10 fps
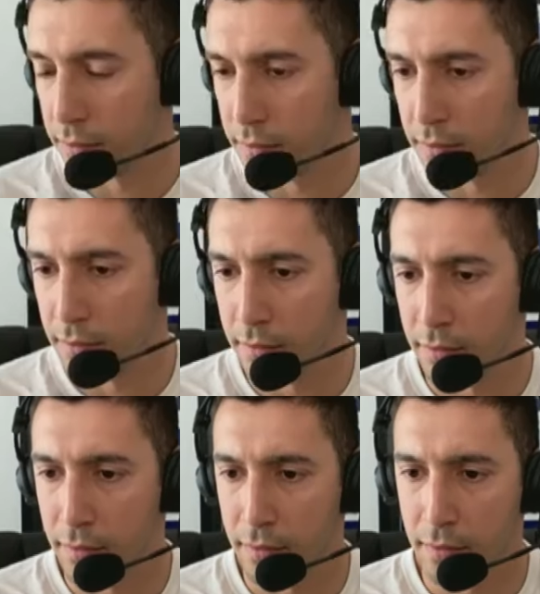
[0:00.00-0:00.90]

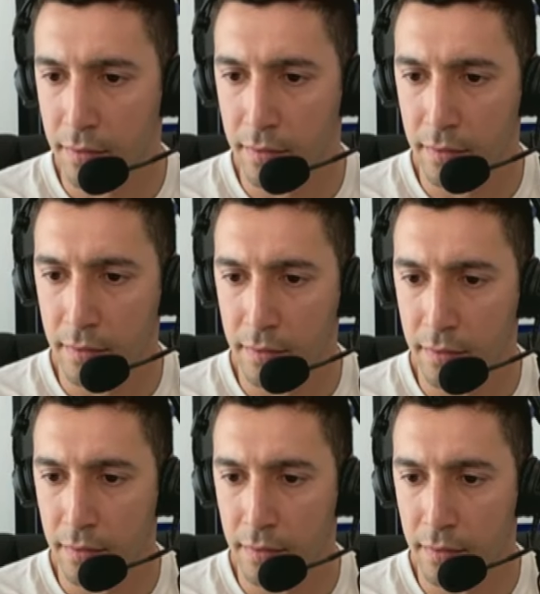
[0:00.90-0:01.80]

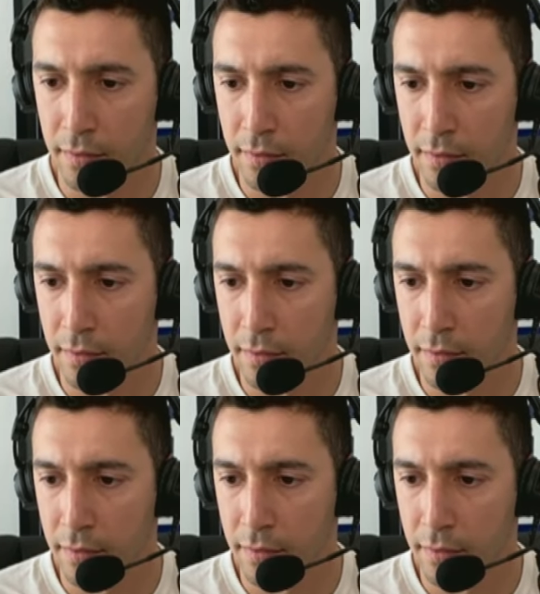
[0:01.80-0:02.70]

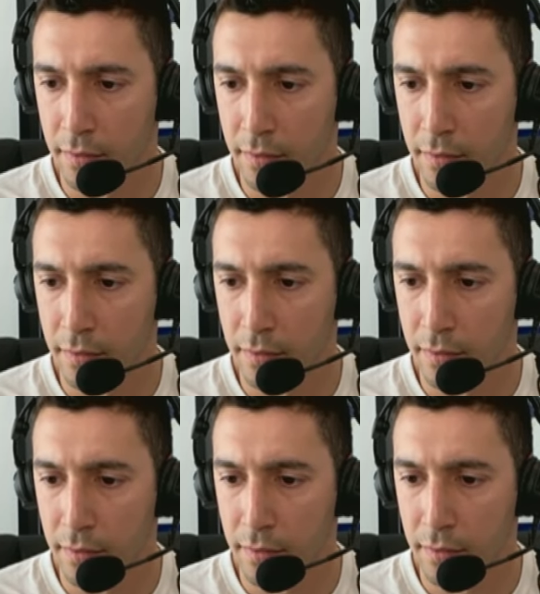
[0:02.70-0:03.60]

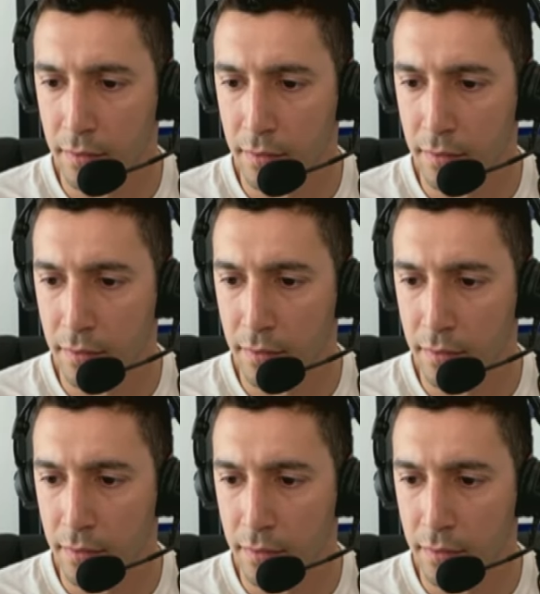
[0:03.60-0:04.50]

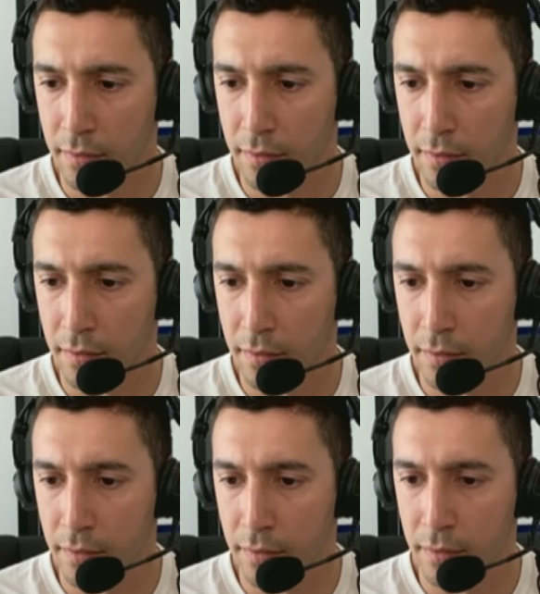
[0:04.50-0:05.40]

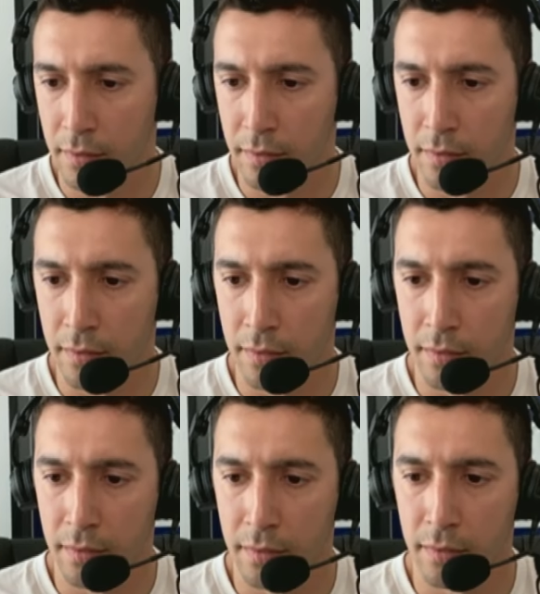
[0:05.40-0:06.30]

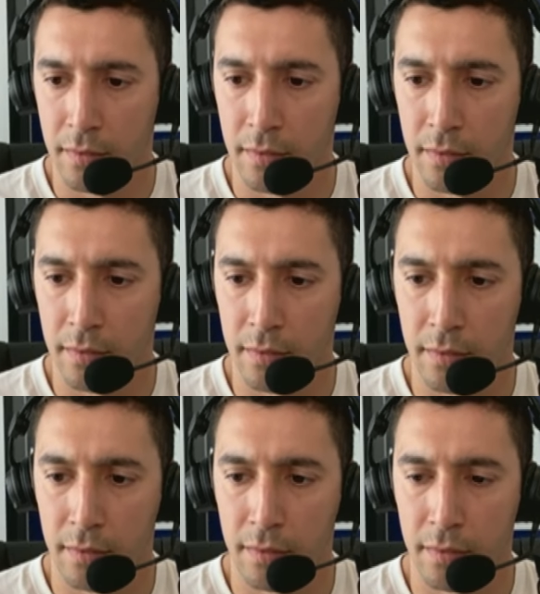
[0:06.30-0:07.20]

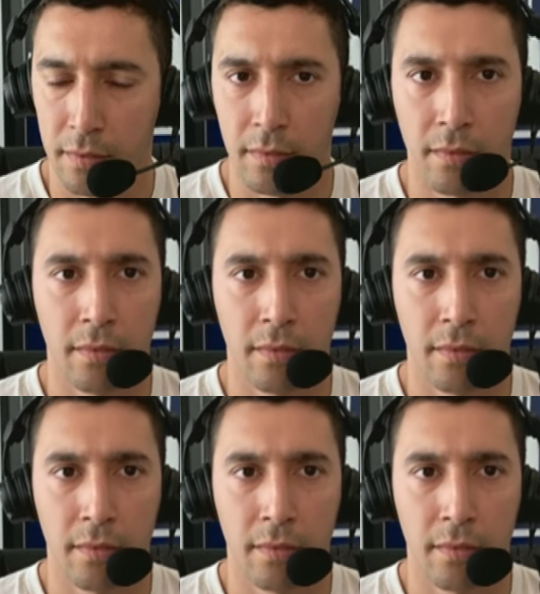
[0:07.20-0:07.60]
(not speaking)